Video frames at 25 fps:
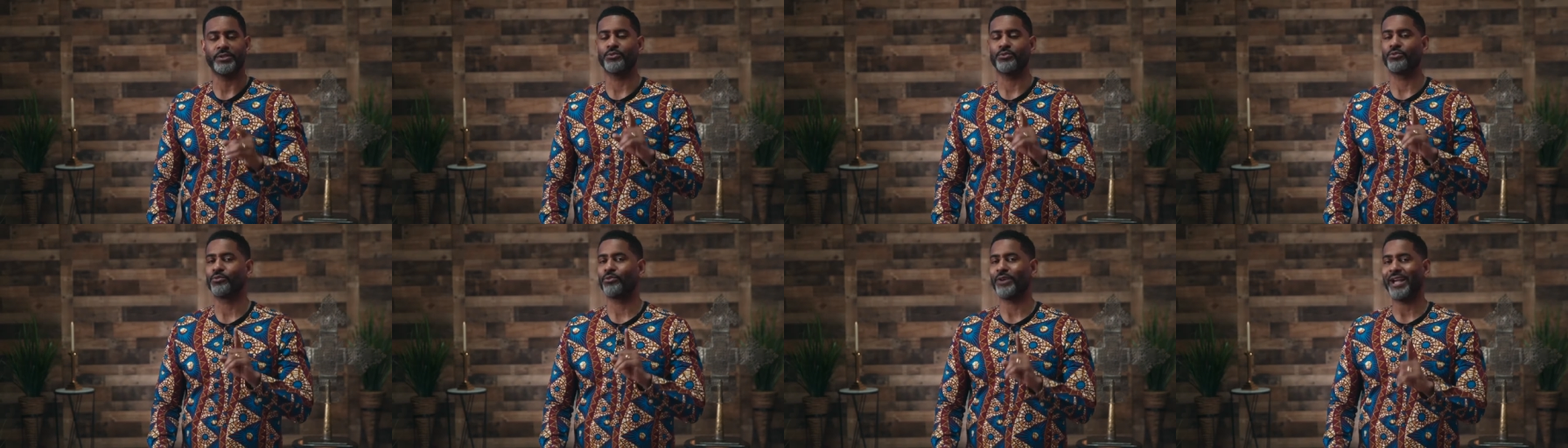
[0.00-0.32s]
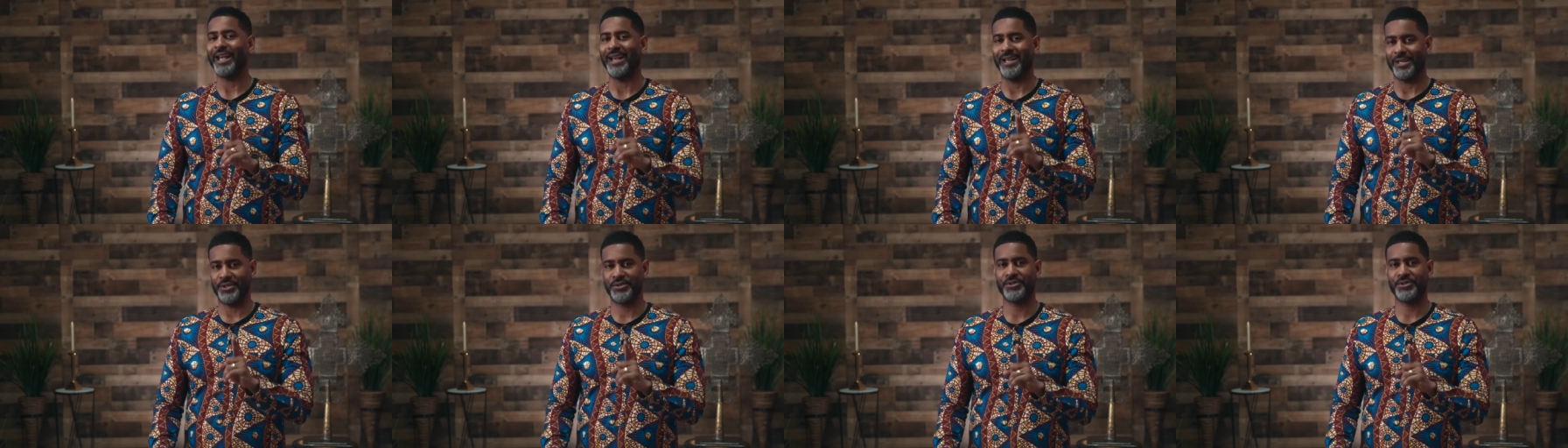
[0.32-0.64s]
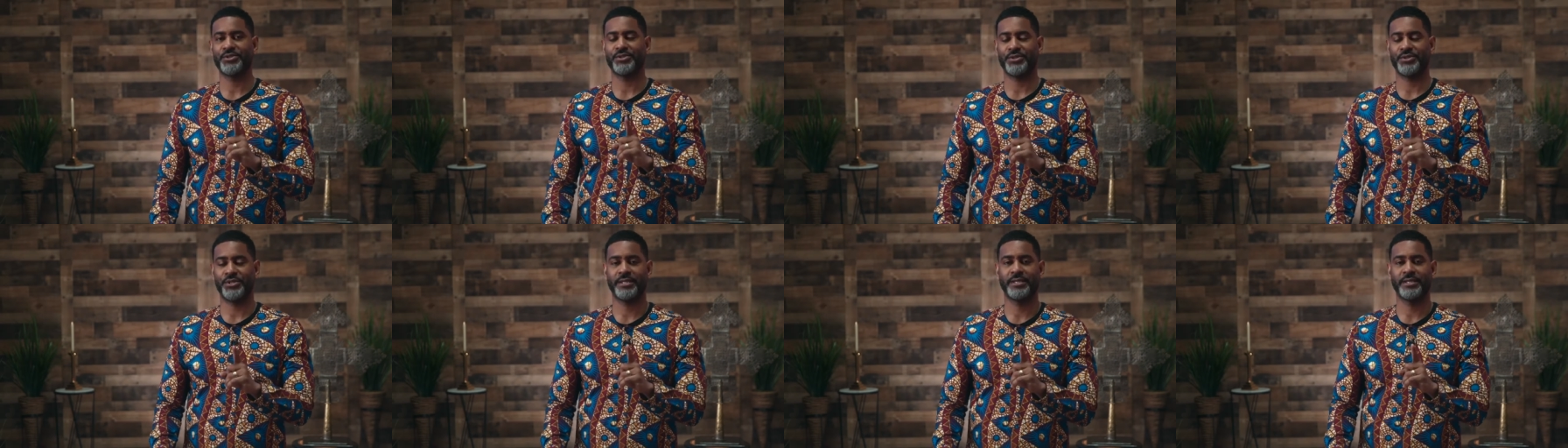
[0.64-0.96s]

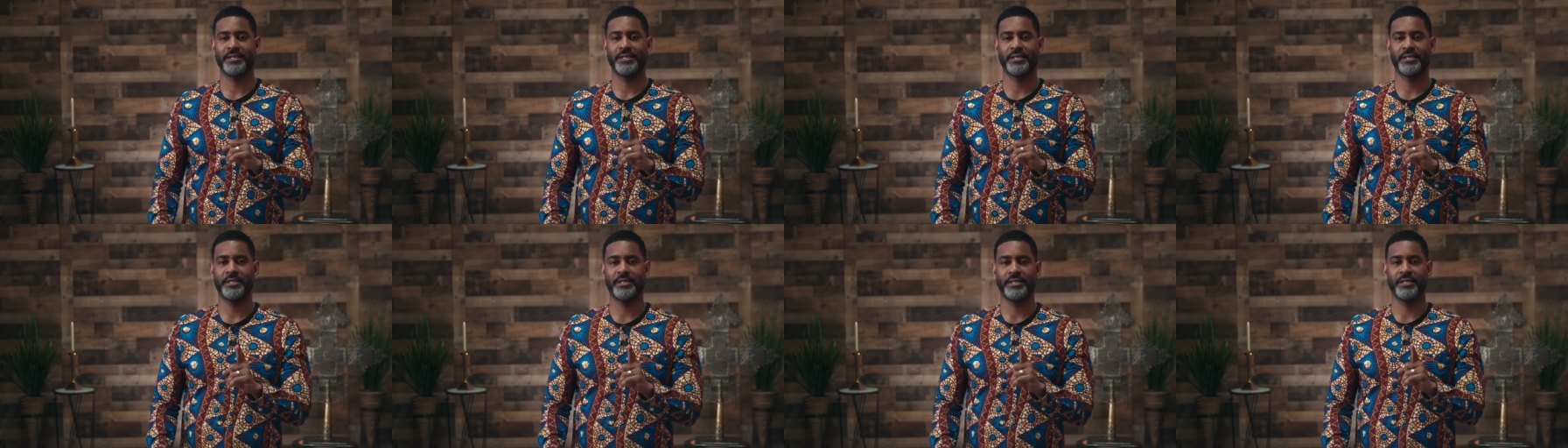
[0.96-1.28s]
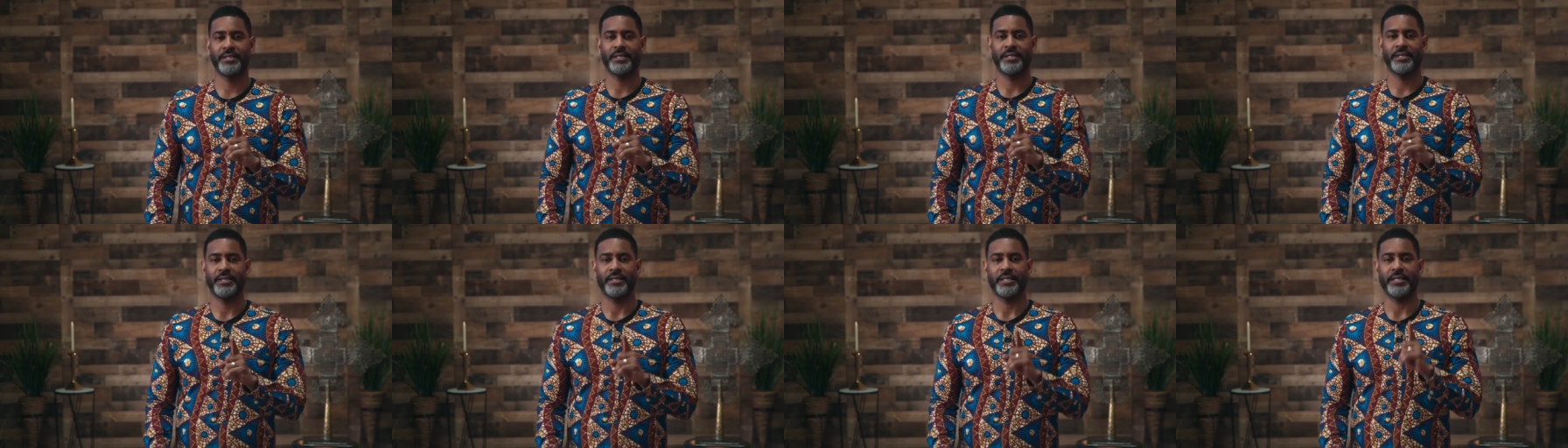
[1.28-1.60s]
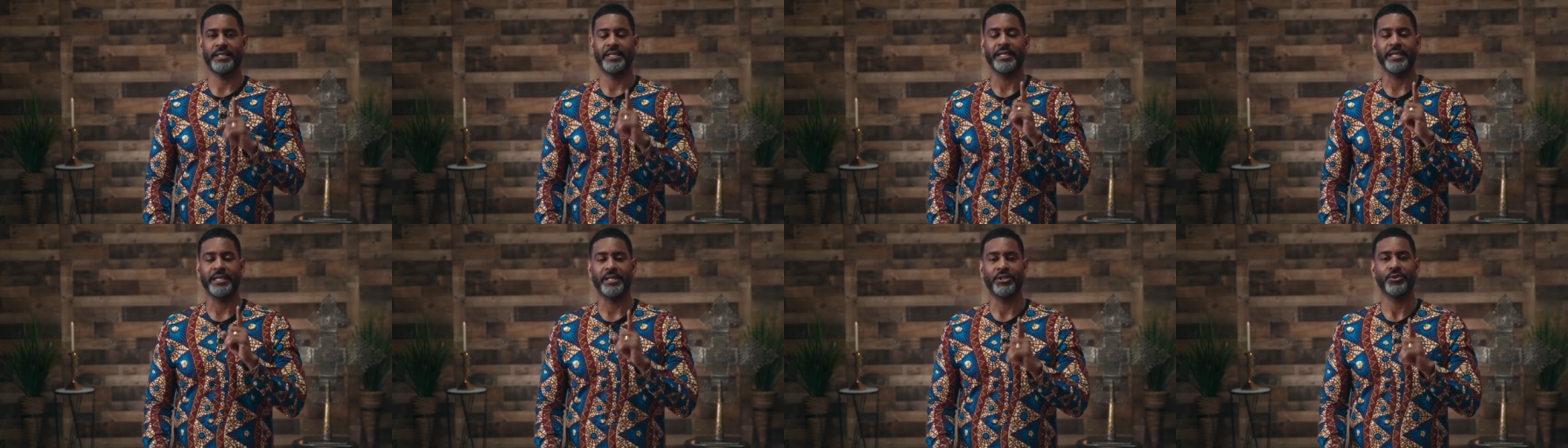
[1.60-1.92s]
rest
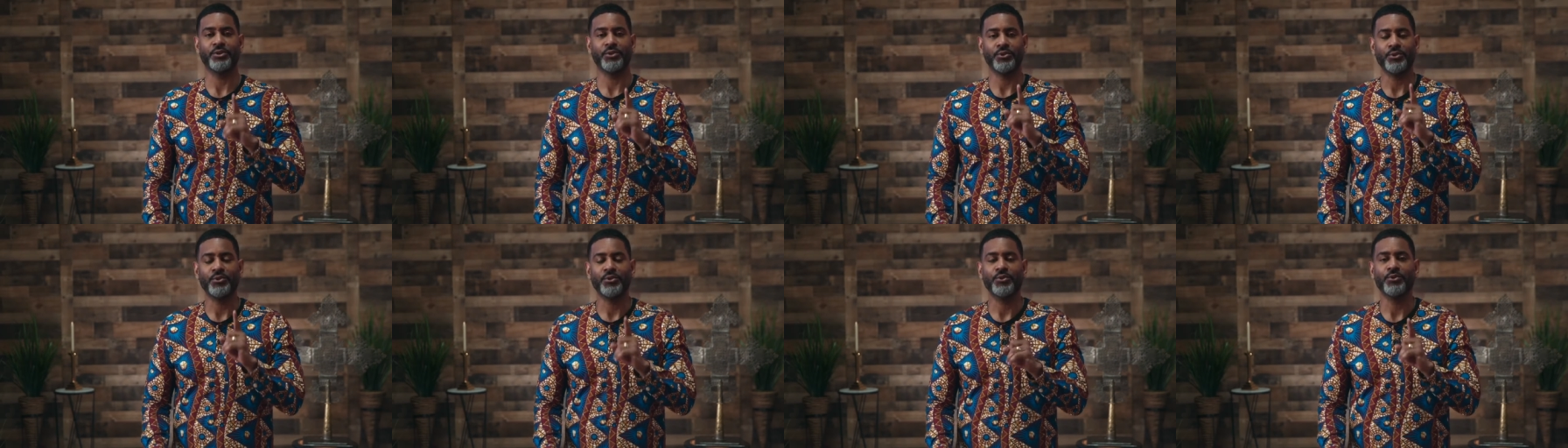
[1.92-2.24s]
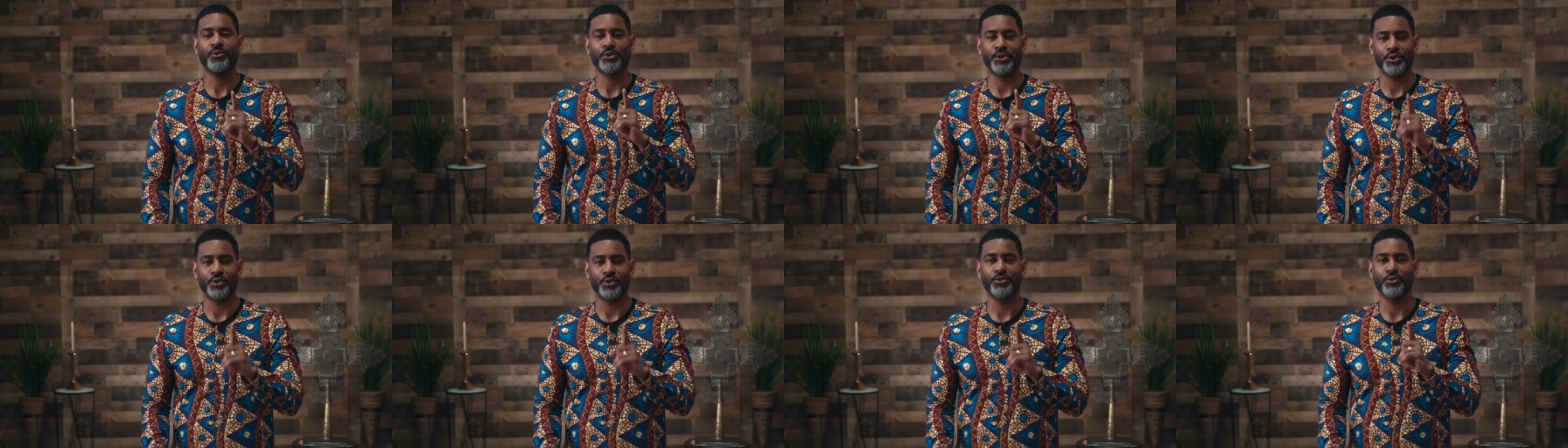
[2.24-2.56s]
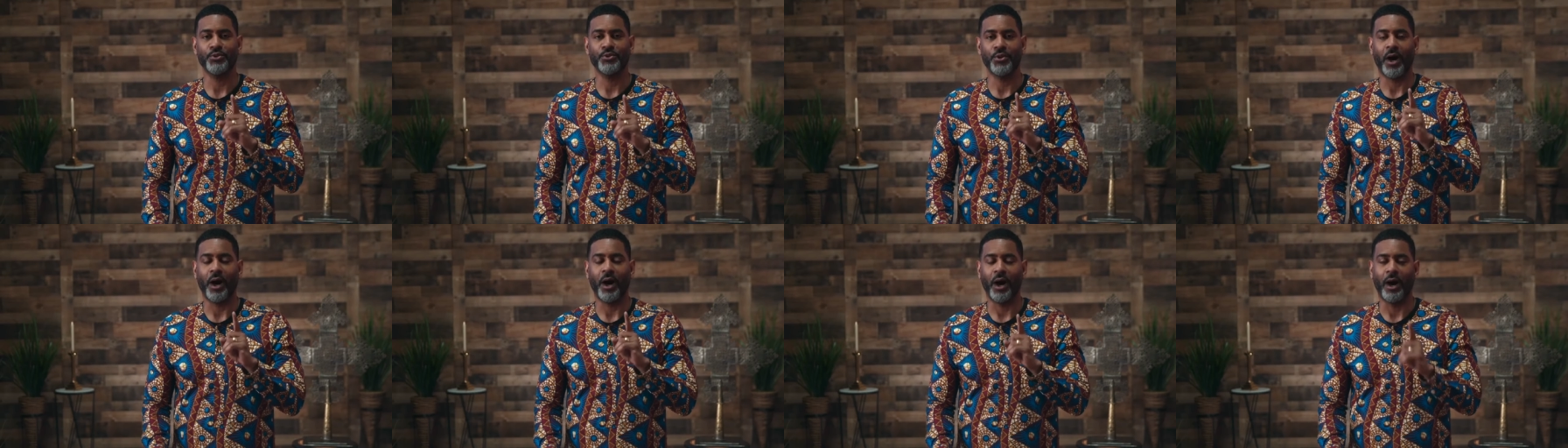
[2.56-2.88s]
in who
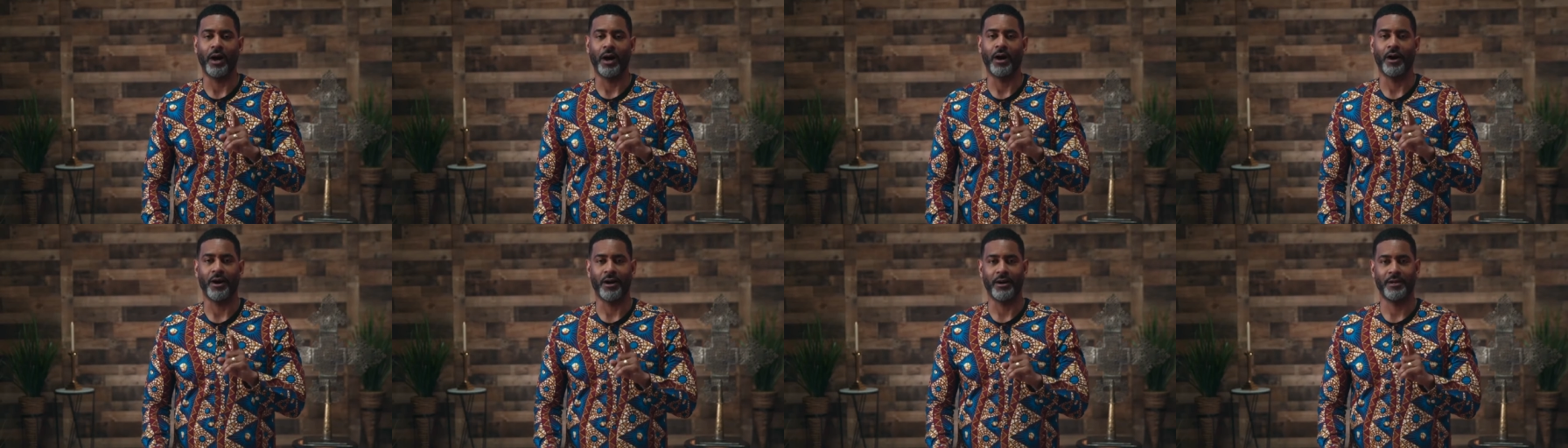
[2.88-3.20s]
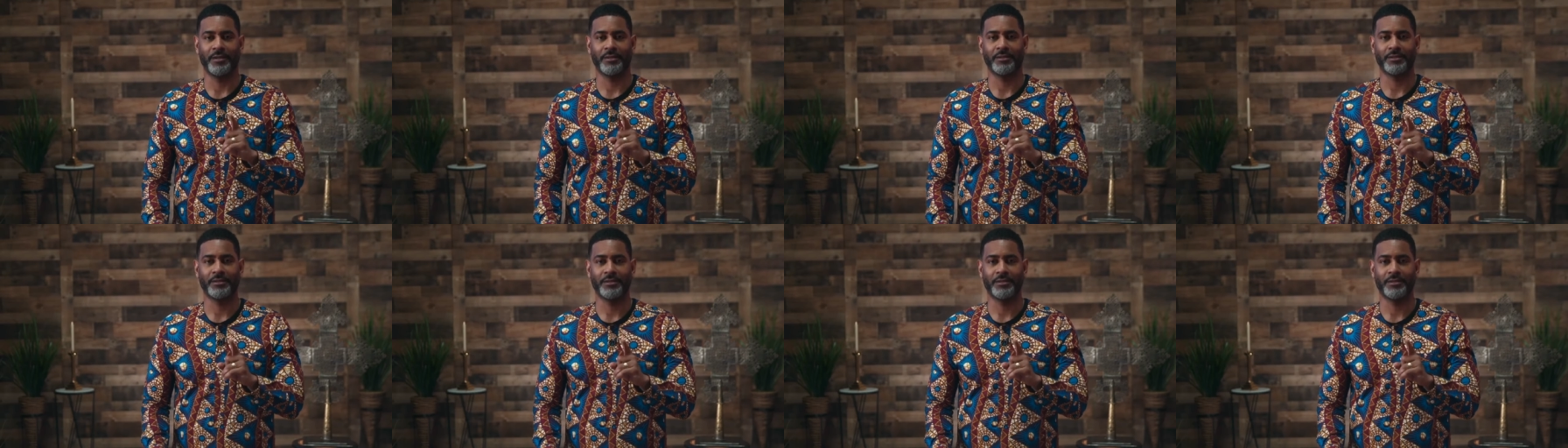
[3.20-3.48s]
you are